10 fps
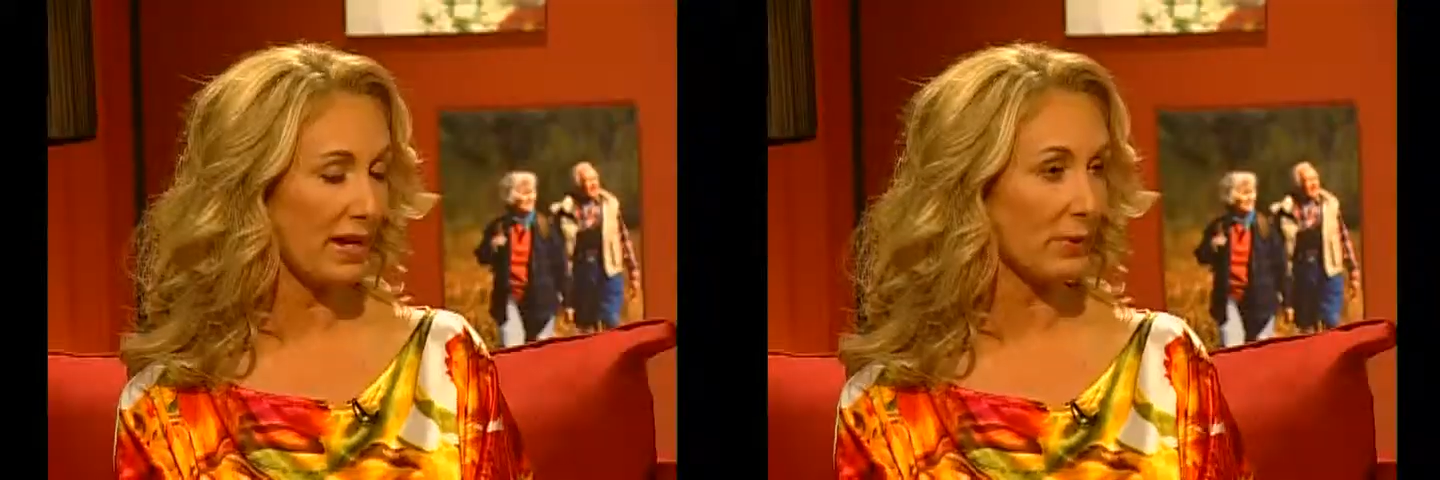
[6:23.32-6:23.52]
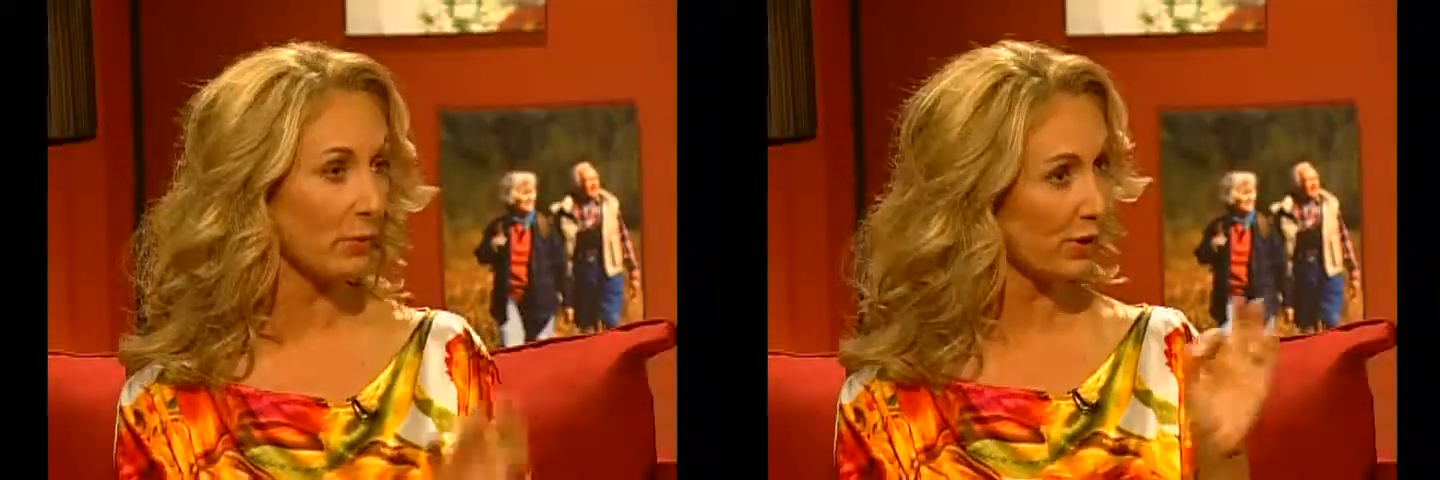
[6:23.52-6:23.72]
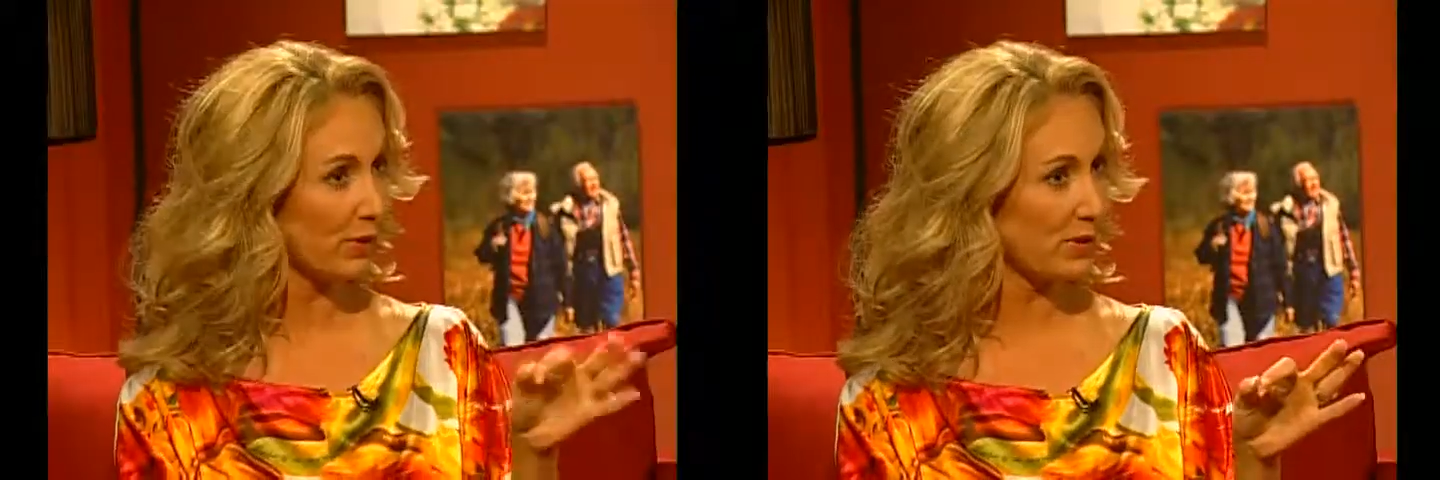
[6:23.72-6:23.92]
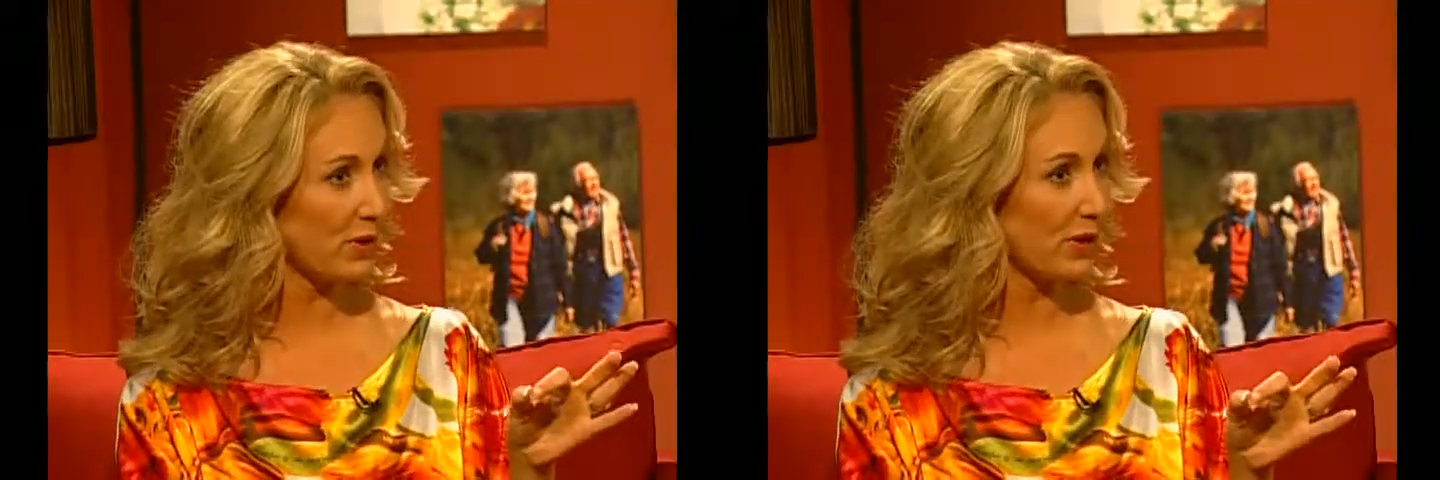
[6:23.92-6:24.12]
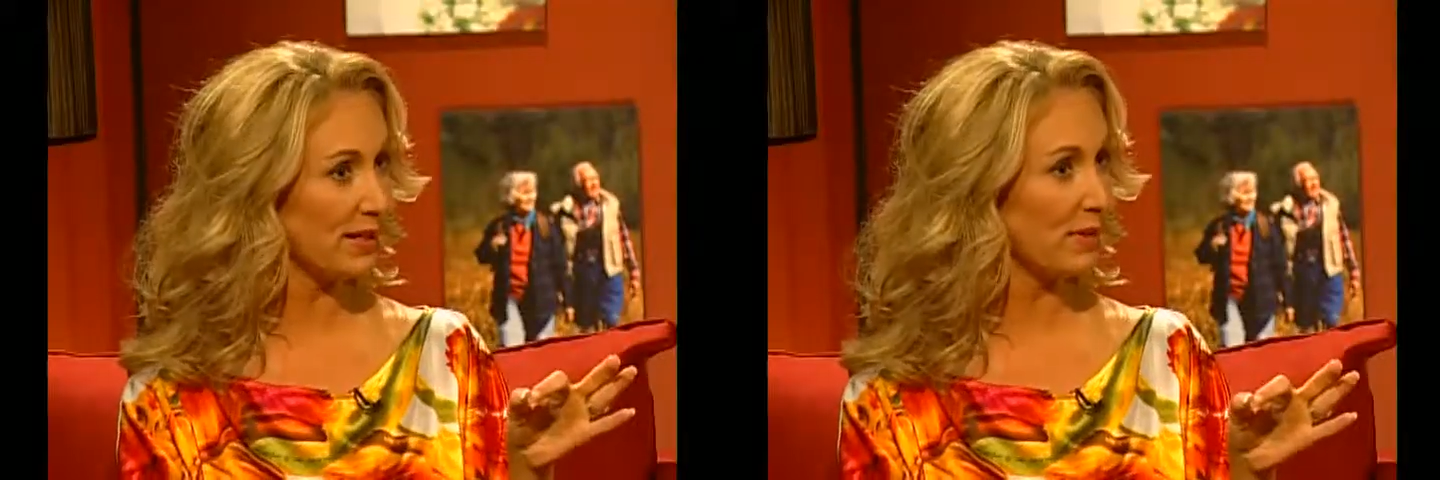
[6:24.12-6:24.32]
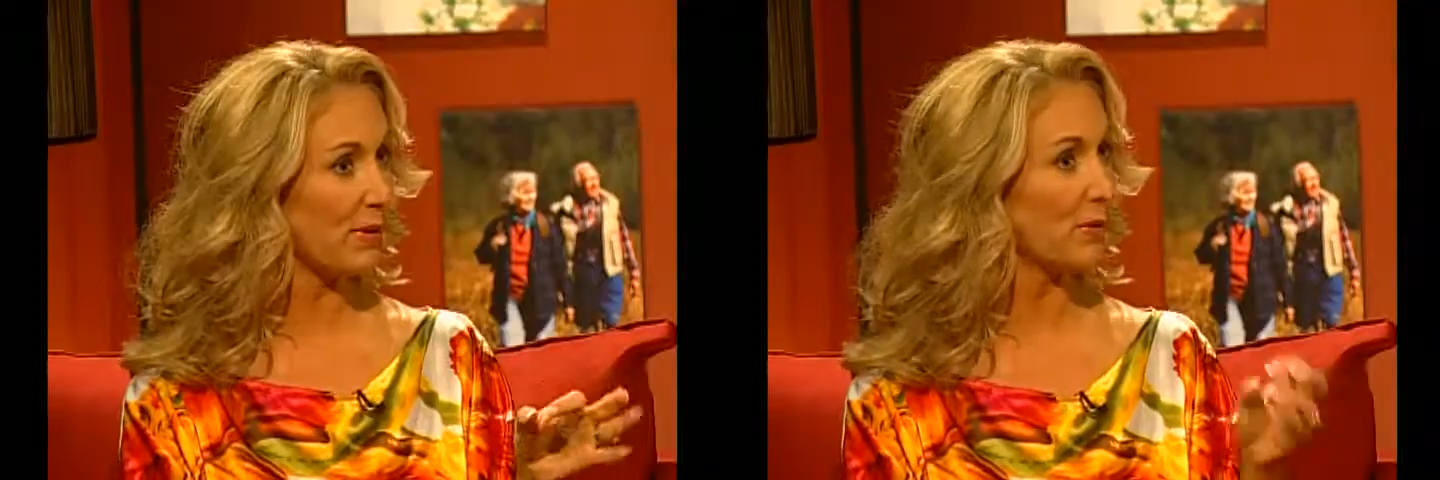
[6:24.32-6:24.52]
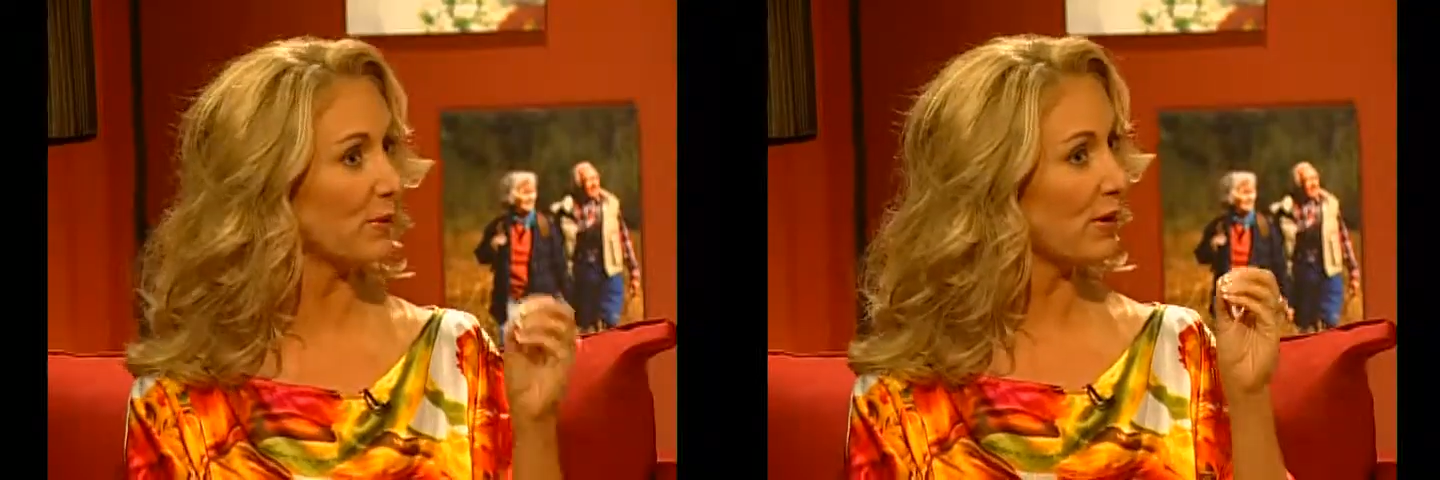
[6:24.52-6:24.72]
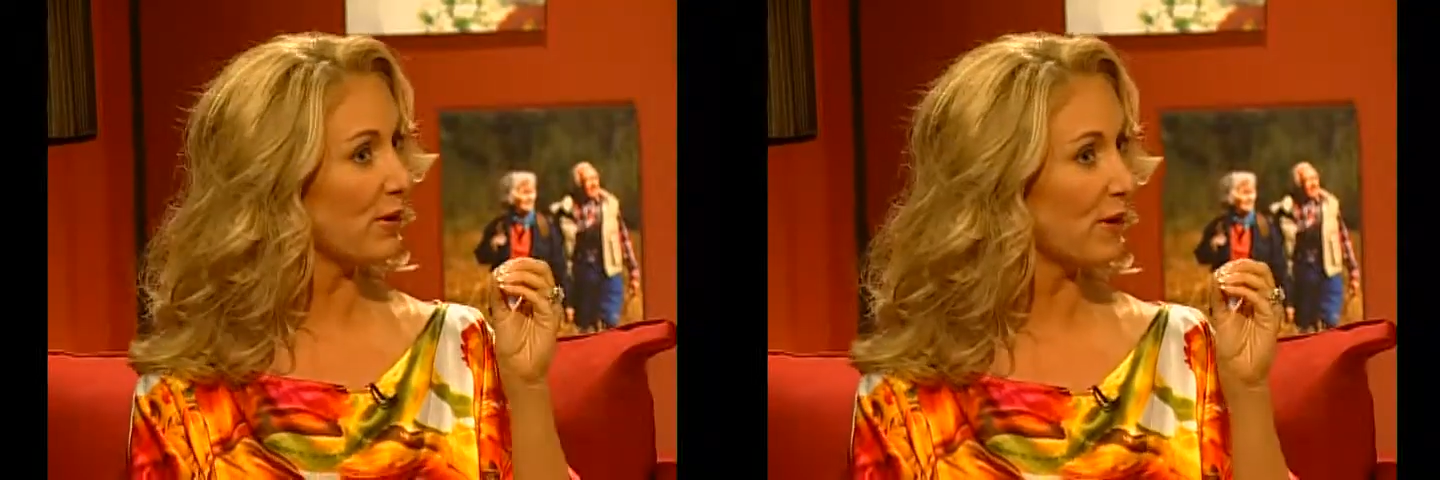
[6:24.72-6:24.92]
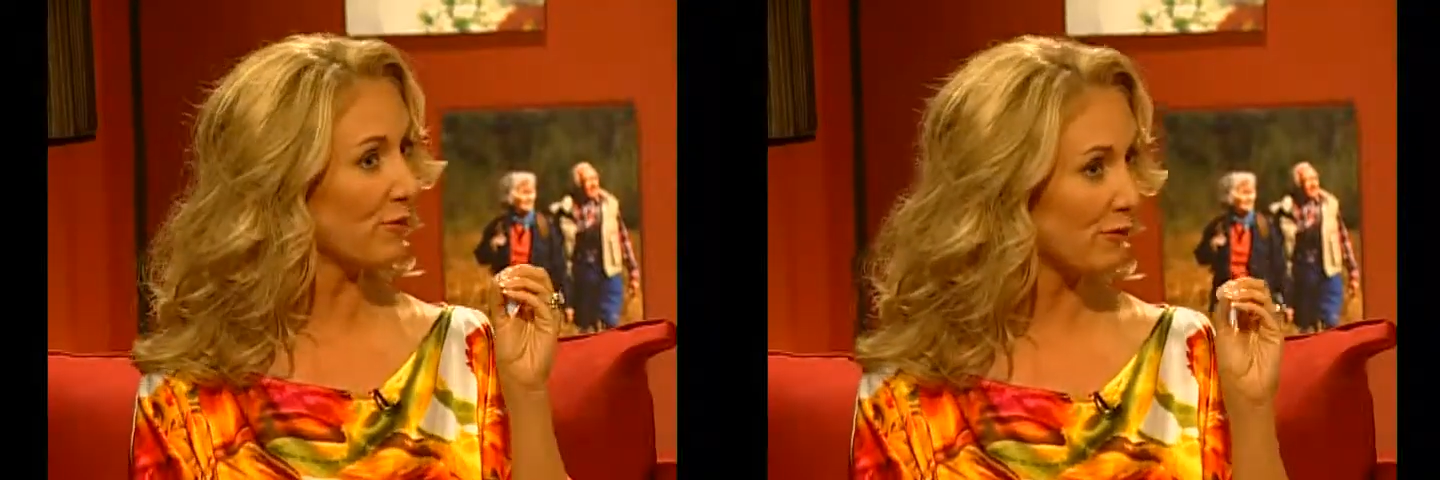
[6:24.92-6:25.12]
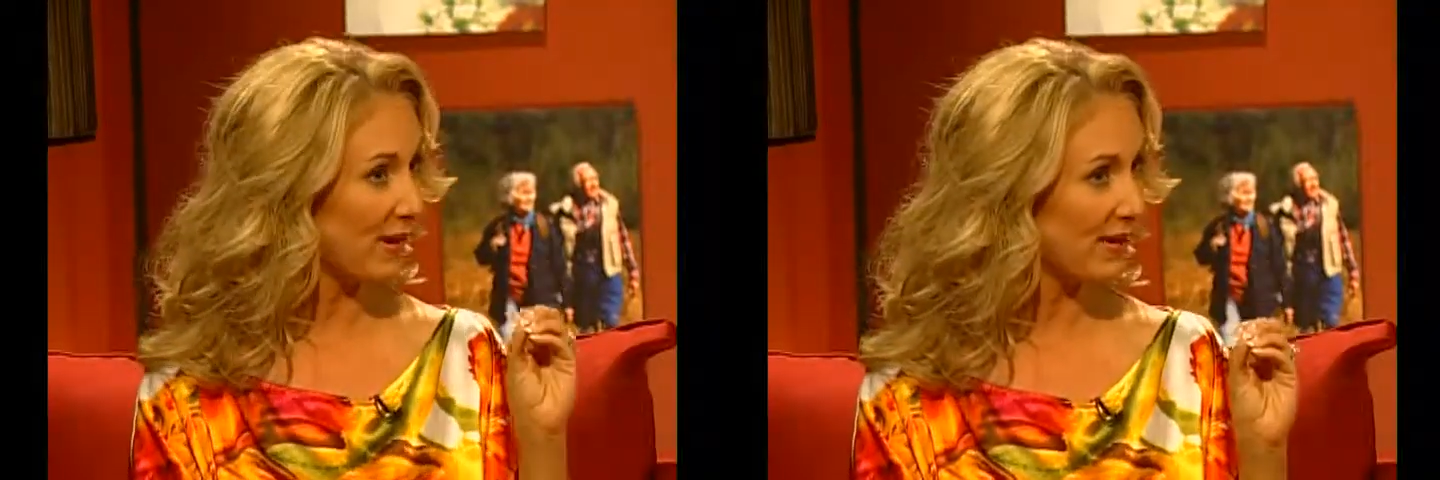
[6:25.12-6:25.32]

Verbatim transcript: And we're going to be talking about a great offer that